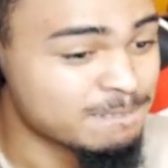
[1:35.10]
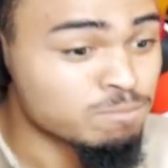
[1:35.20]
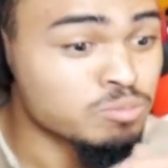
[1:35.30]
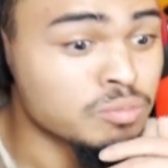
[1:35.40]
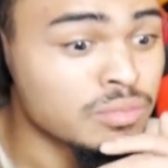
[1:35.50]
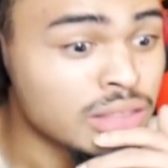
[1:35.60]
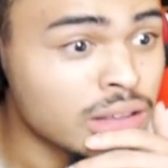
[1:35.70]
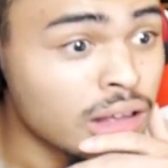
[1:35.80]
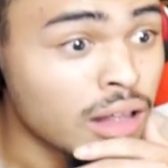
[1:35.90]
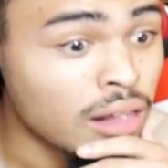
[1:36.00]
If you get
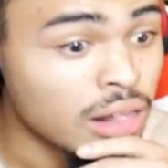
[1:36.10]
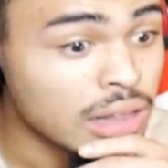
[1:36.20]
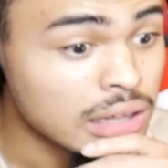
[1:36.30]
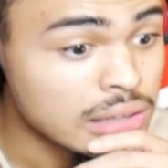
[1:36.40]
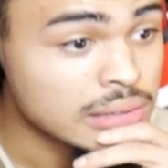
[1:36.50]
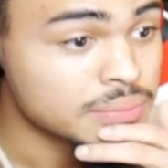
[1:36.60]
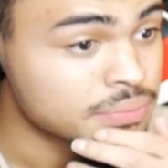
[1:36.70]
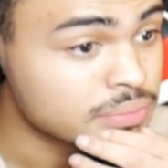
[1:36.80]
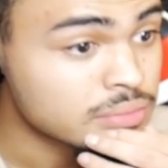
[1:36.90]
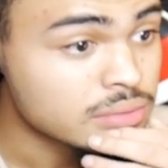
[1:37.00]
caught in the cage,
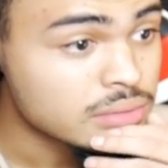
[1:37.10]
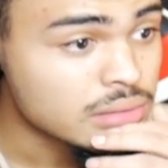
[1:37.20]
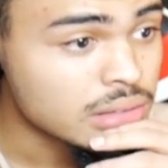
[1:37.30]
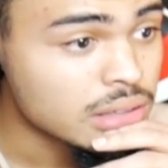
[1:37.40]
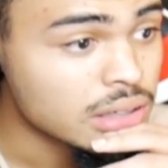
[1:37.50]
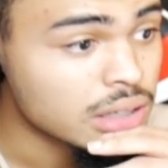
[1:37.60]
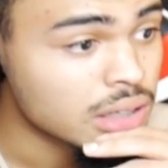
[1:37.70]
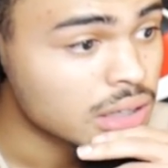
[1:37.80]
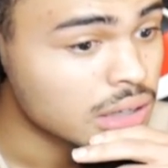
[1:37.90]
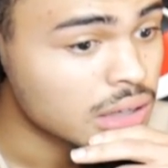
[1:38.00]
well, let's just
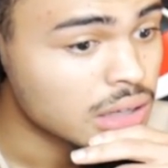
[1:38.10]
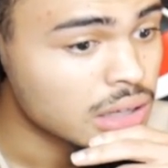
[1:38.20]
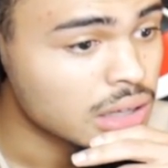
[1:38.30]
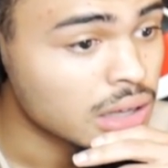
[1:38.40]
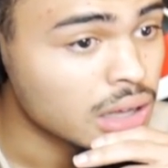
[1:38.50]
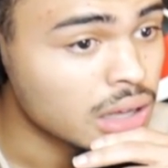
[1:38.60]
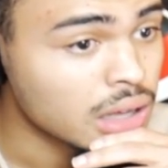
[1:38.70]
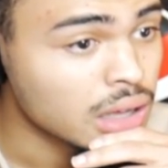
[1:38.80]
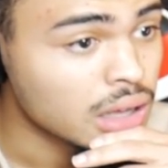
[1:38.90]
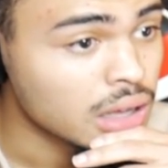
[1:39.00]
say it won't end
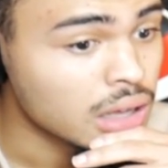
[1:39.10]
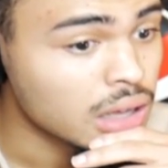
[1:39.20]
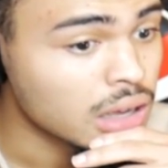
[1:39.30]
well for you.